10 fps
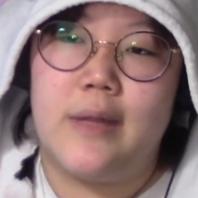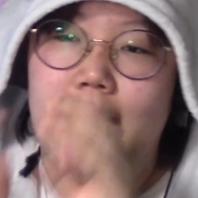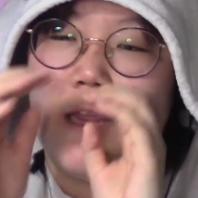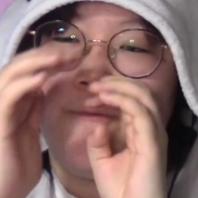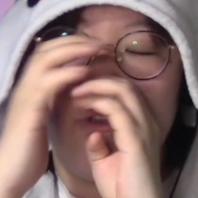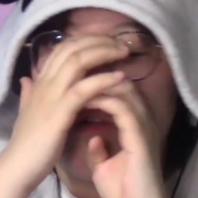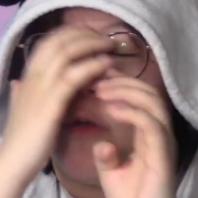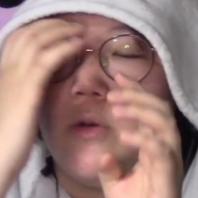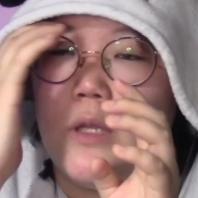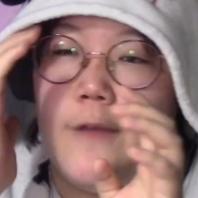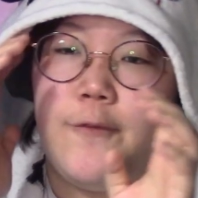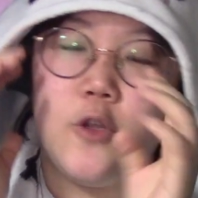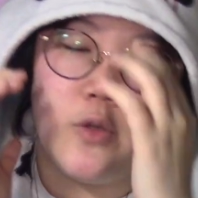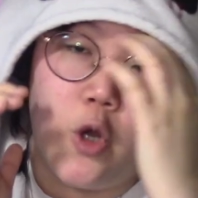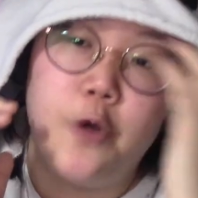Like if you don't if
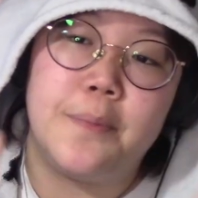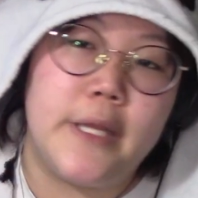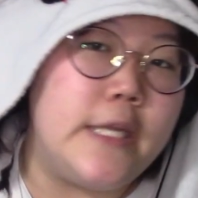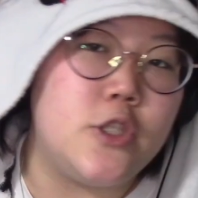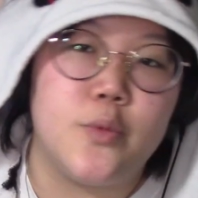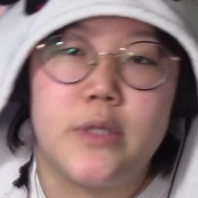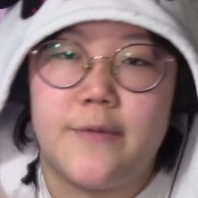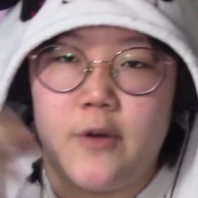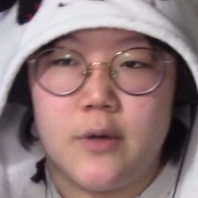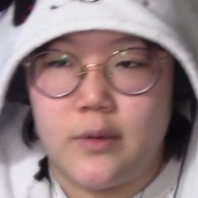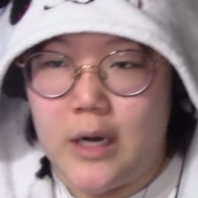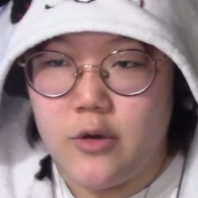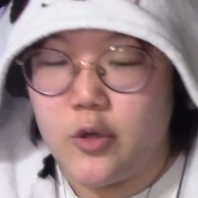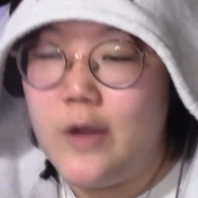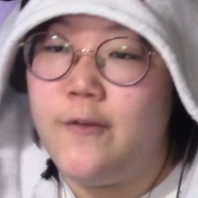you know Bleach, you would definitely know
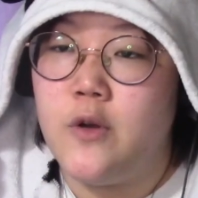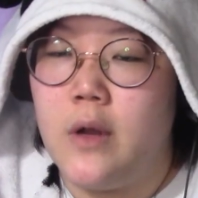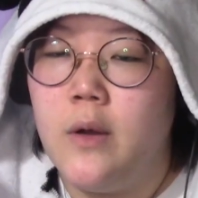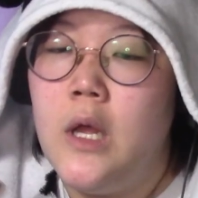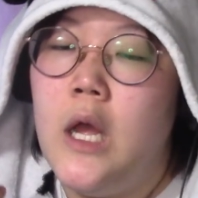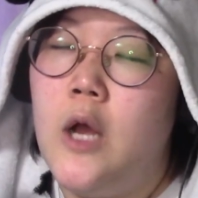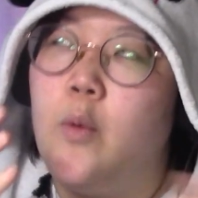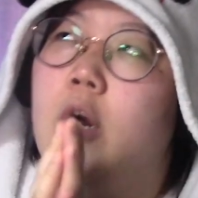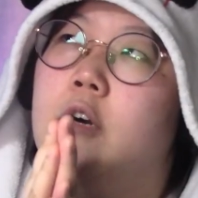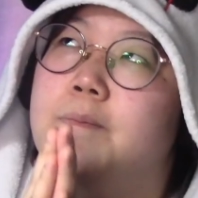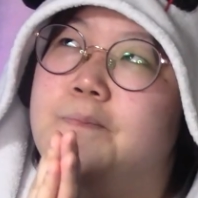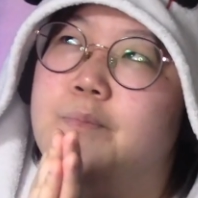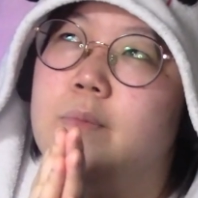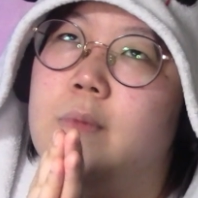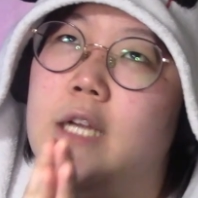Naruto. If you well,
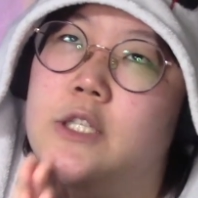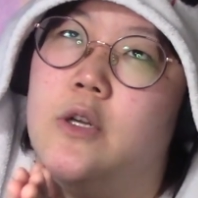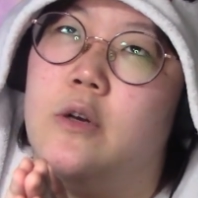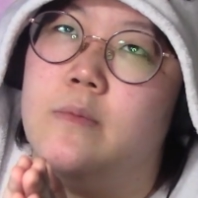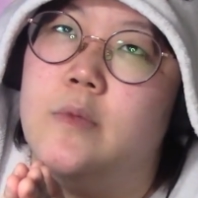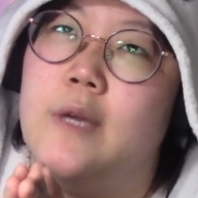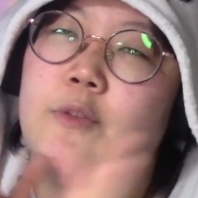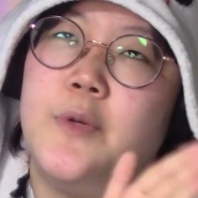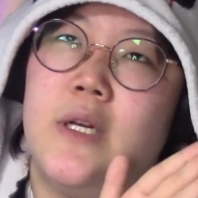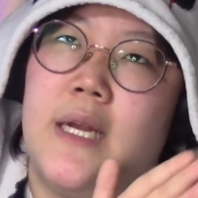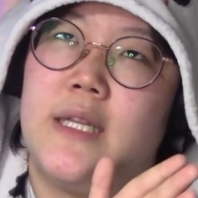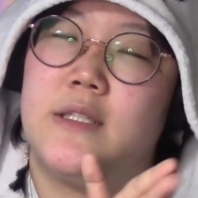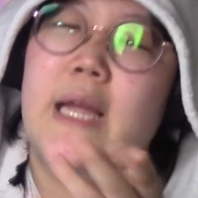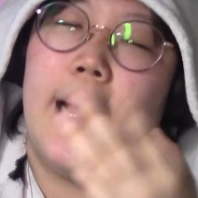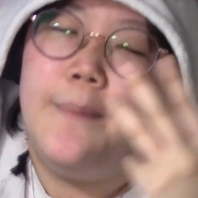actually no, you have to put it like this.
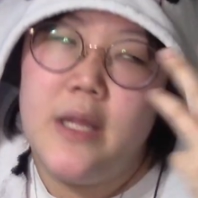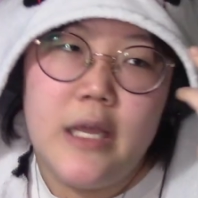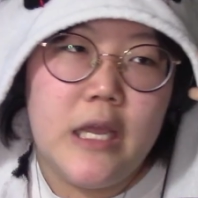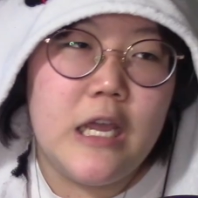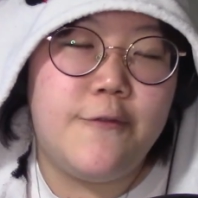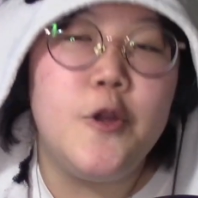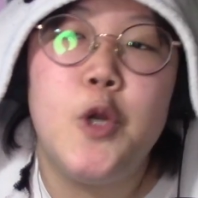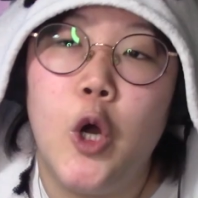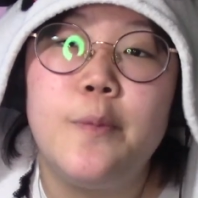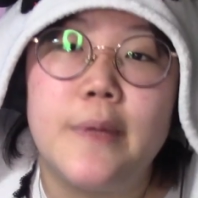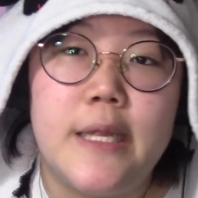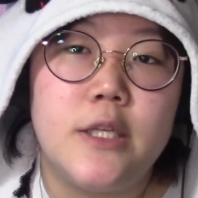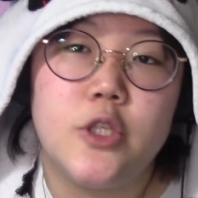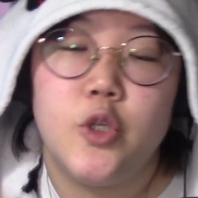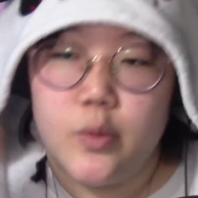Yeah. If you know
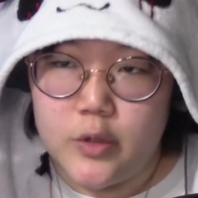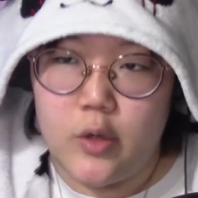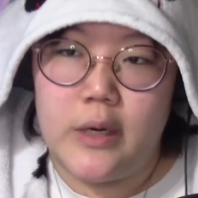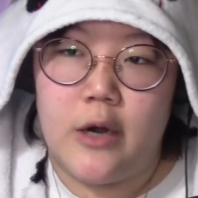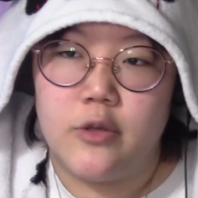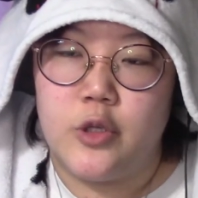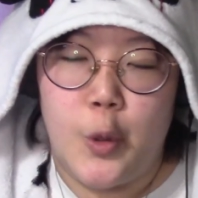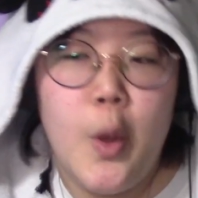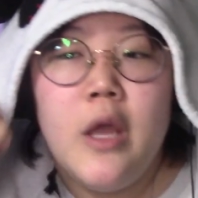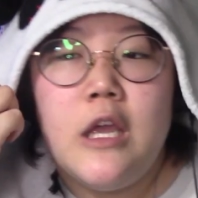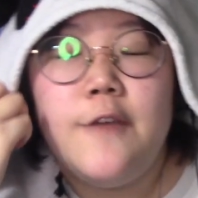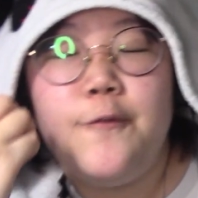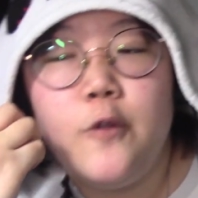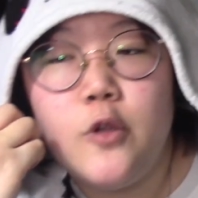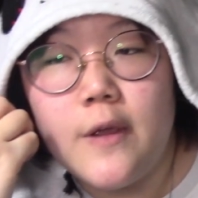Bleach, you would know Naruto. If
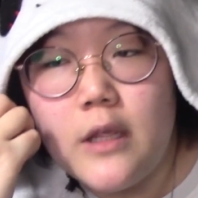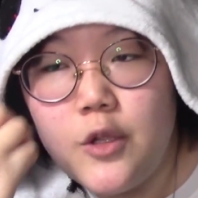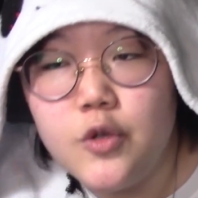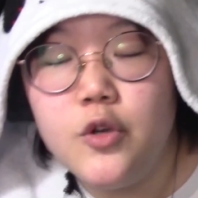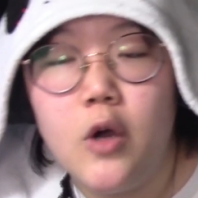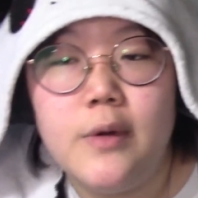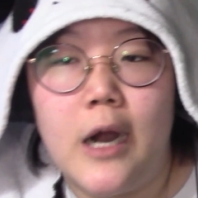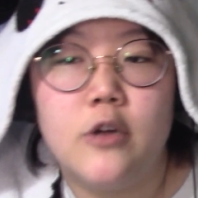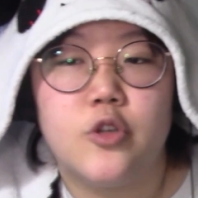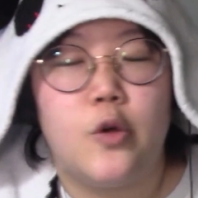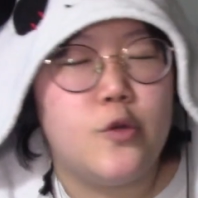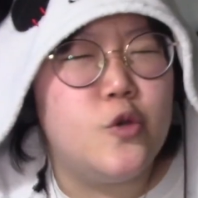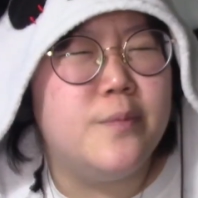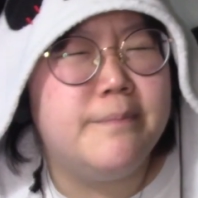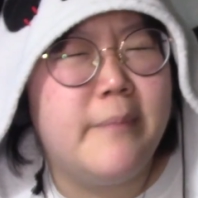you know Naruto,
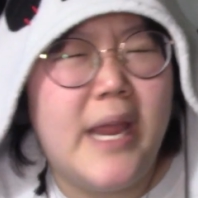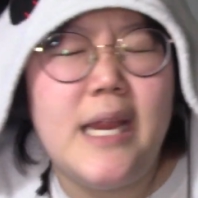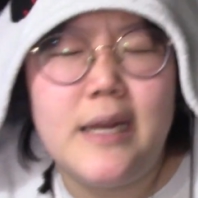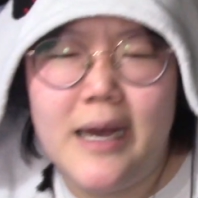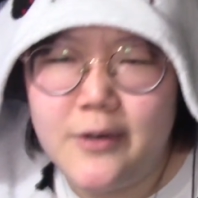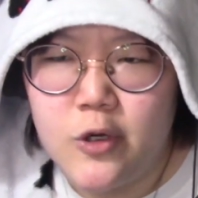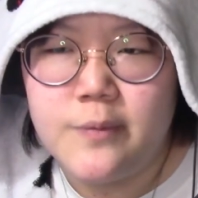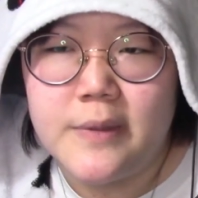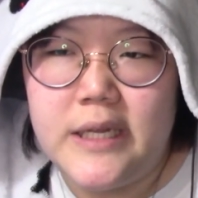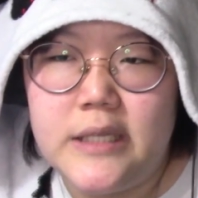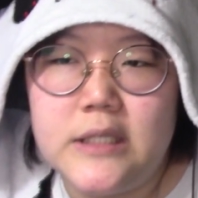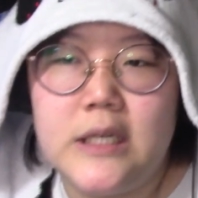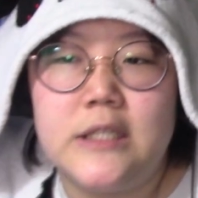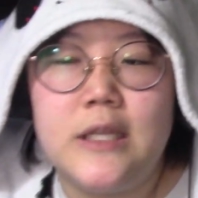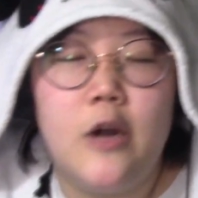you may not know Bleach
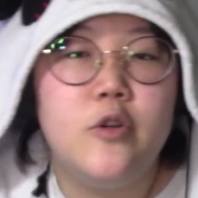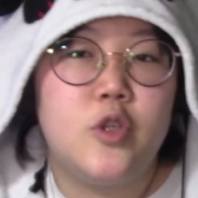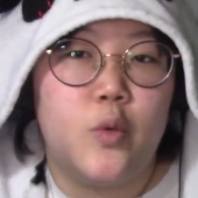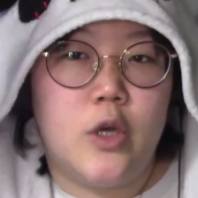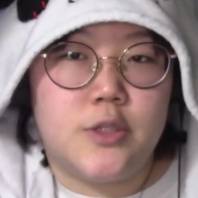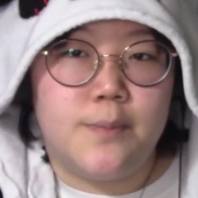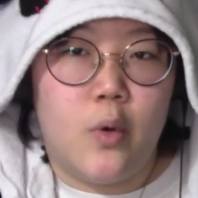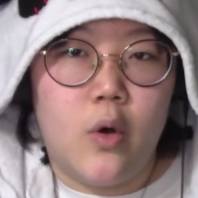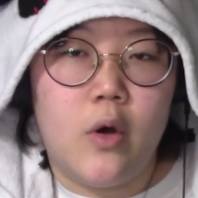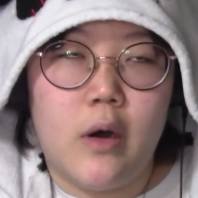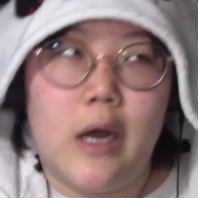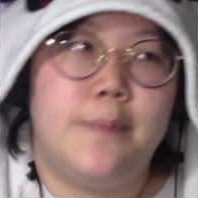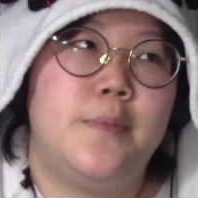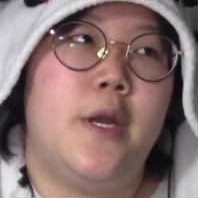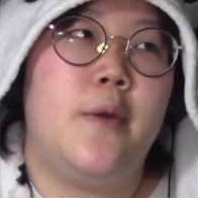cuz Naruto was more
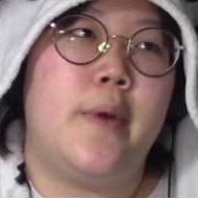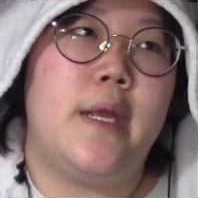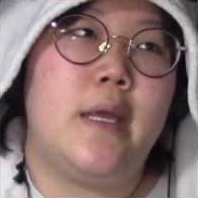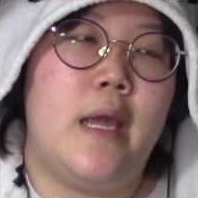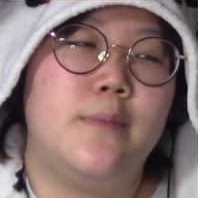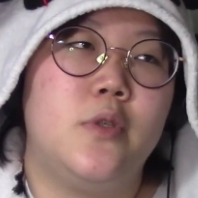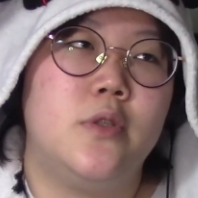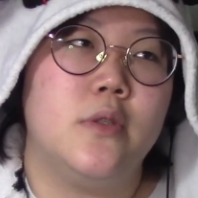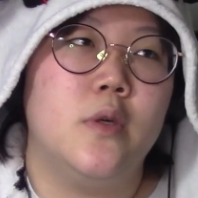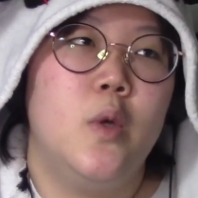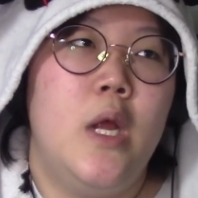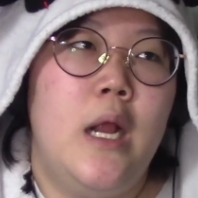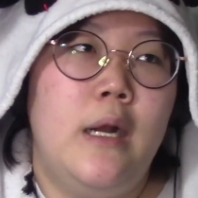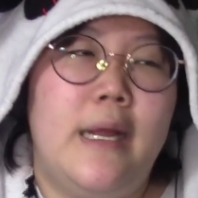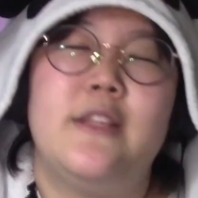up there when it came to
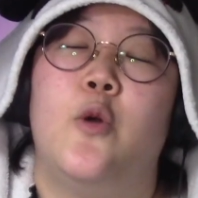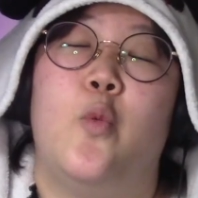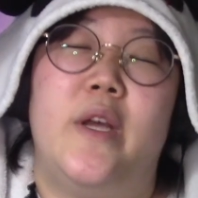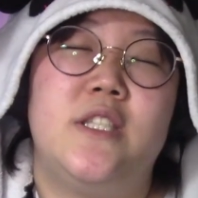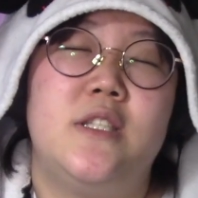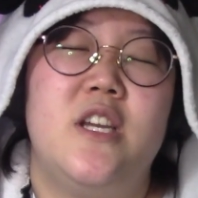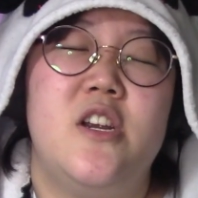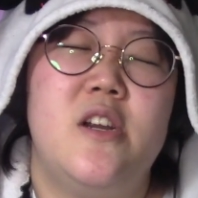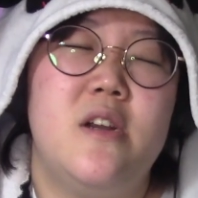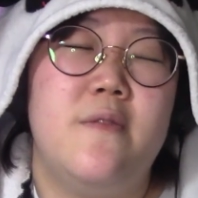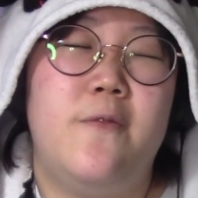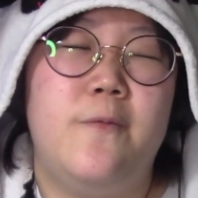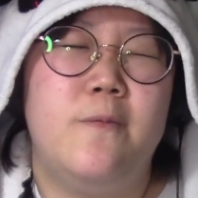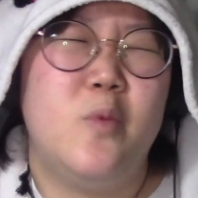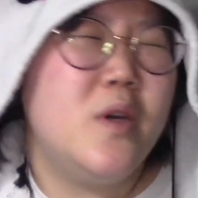like the western
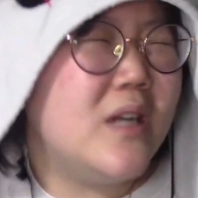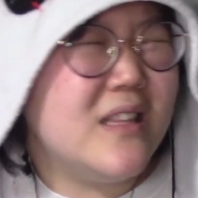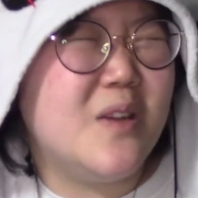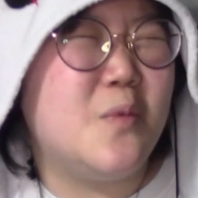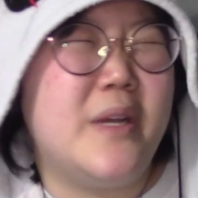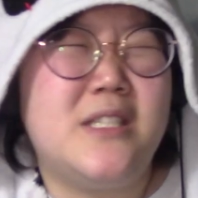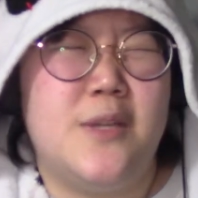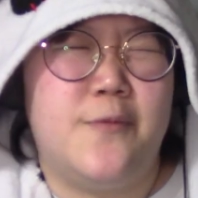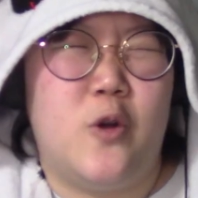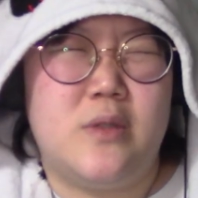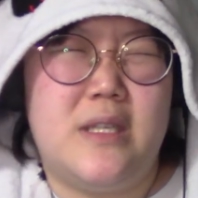well, not the Western folks.